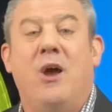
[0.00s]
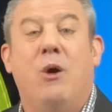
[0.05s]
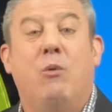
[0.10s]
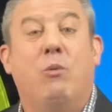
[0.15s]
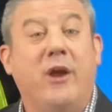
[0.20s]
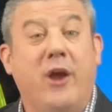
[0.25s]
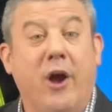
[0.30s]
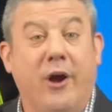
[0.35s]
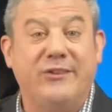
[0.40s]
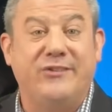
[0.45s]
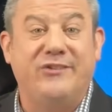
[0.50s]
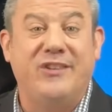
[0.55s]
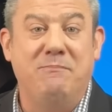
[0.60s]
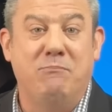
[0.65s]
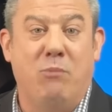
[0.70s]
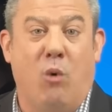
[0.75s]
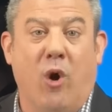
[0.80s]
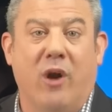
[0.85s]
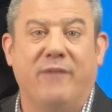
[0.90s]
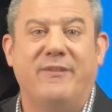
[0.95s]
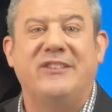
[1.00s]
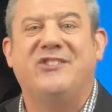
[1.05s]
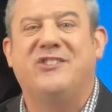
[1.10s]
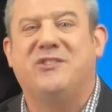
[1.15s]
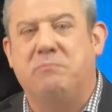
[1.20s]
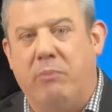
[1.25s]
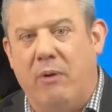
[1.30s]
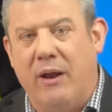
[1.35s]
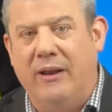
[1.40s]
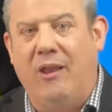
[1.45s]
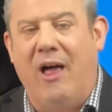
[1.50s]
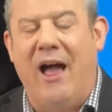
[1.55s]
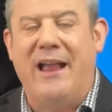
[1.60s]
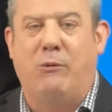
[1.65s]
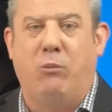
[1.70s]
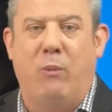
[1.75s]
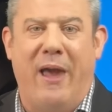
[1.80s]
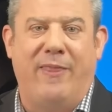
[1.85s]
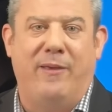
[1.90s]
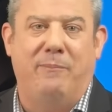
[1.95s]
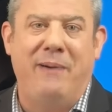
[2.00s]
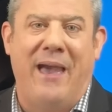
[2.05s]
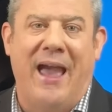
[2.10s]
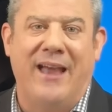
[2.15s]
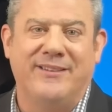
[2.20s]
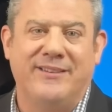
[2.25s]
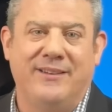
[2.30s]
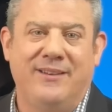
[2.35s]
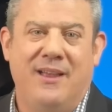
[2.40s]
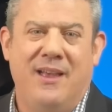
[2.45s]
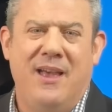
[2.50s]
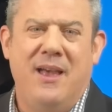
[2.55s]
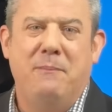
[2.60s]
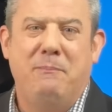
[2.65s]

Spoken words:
we're going to see more of a spring-like weather pattern,